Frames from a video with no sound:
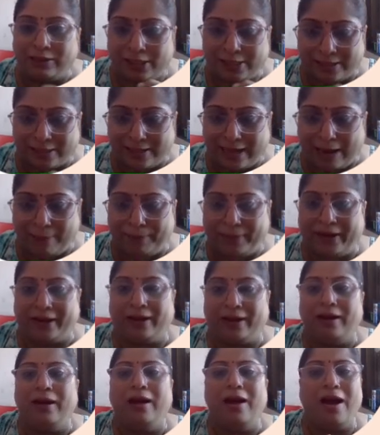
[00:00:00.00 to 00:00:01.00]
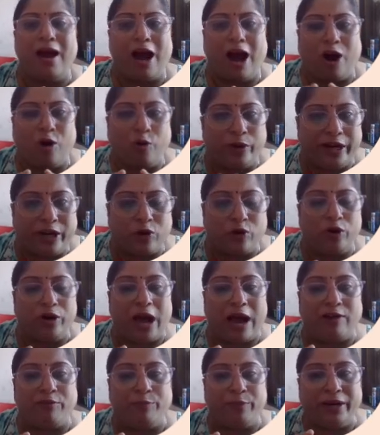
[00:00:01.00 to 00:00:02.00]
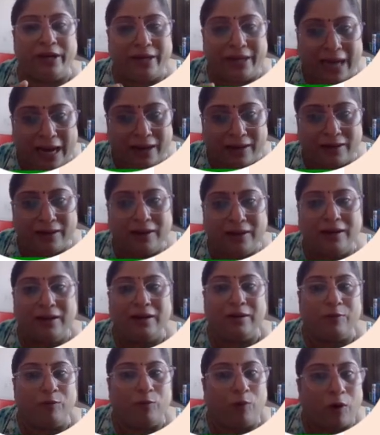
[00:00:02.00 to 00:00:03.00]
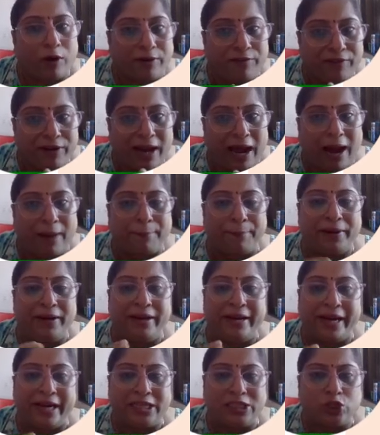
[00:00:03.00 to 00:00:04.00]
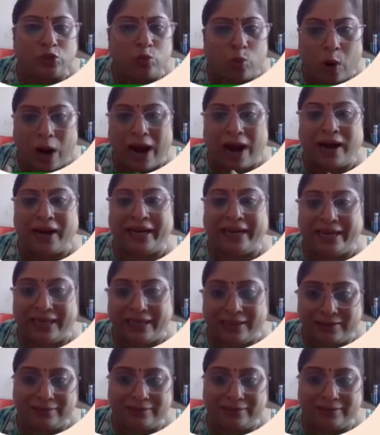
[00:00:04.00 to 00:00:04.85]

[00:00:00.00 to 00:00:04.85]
is happening, how it could have been done, what will happen next, why.